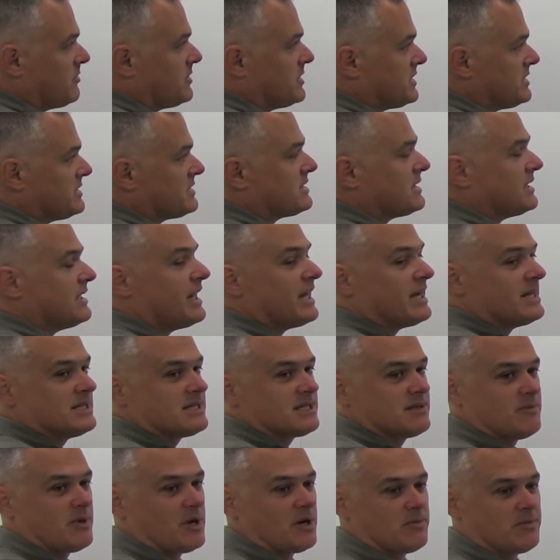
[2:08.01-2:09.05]
but this is a
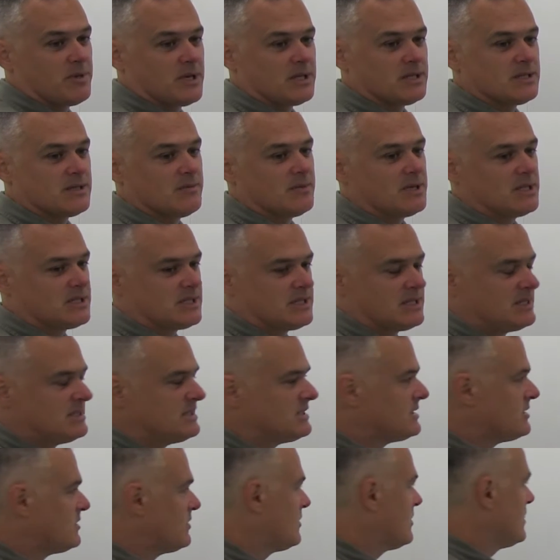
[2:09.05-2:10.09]
nice amount because it makes it easy to